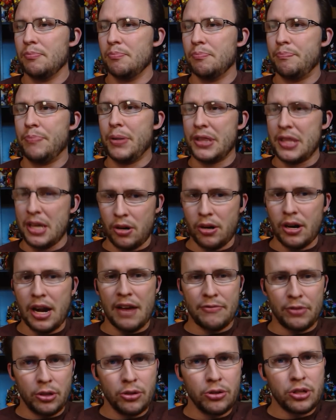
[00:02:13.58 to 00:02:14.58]
But there are
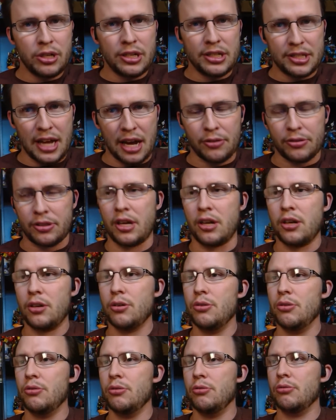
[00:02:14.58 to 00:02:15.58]
evolutionists out there
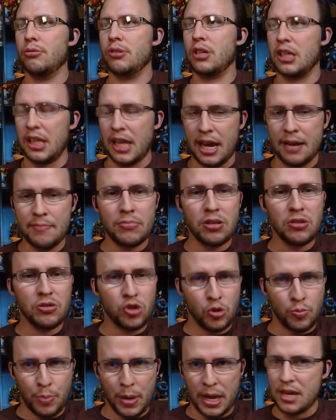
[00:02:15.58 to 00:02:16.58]
who claim to
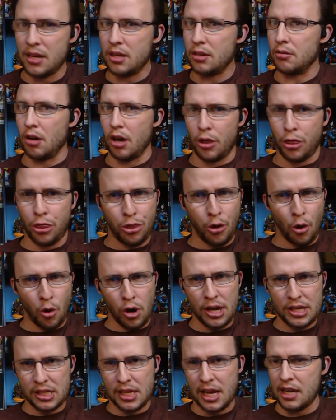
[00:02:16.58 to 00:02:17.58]
speak
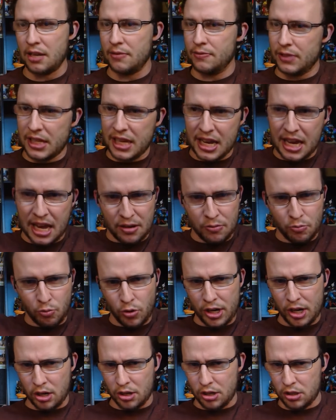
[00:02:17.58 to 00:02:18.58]
authoritatively, and
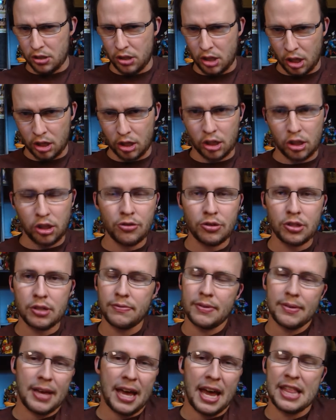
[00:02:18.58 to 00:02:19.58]
we are just the conclusive,
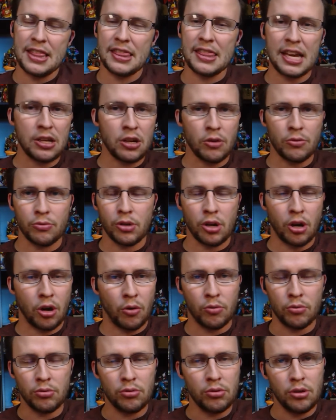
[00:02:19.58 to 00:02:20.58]
and they don't
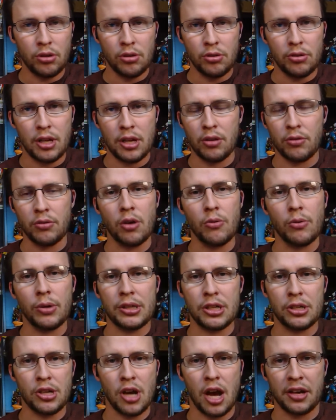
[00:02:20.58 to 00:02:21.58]
know. They don't know what
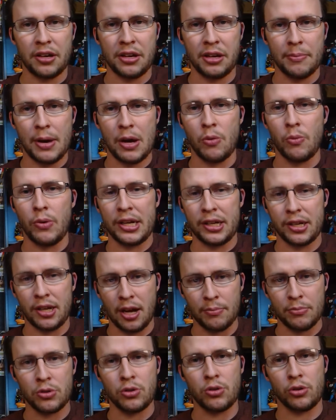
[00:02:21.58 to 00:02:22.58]
they're talking about when it
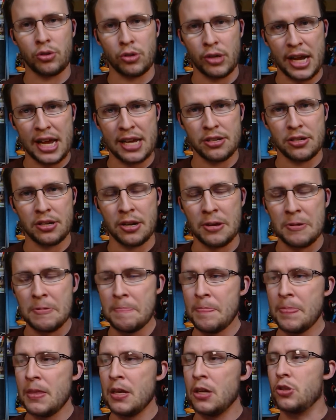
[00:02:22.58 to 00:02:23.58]
comes to creation.
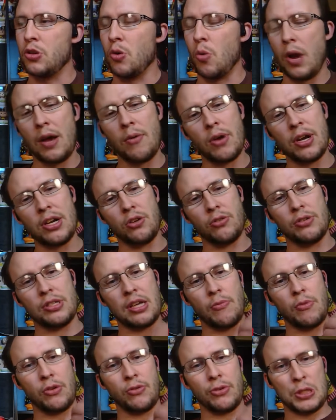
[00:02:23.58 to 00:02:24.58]
So what I want to do is I
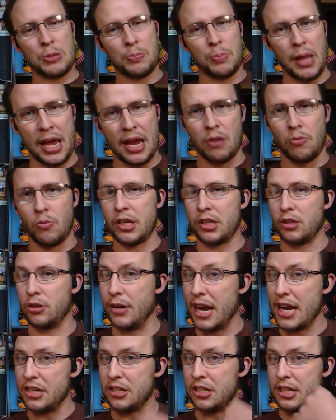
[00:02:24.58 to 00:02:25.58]
want to explain what
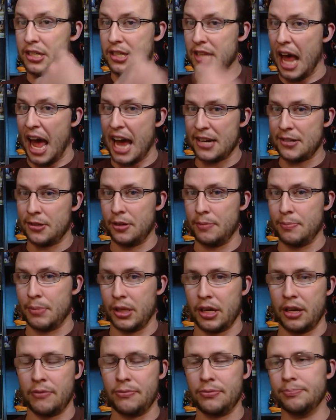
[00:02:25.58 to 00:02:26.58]
creationists actually
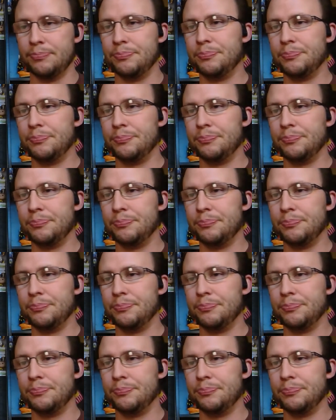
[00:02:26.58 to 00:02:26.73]
believe